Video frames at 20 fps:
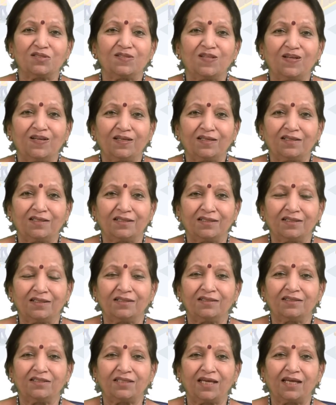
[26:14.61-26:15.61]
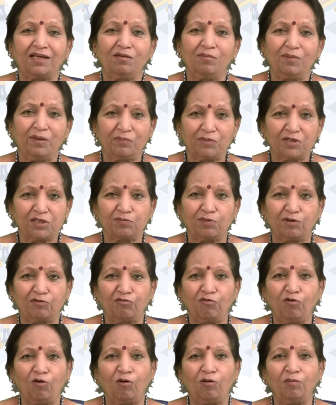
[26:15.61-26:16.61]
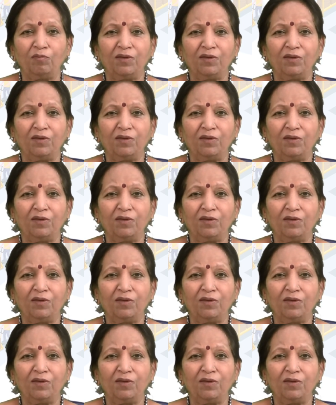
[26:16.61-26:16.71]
that channel members perform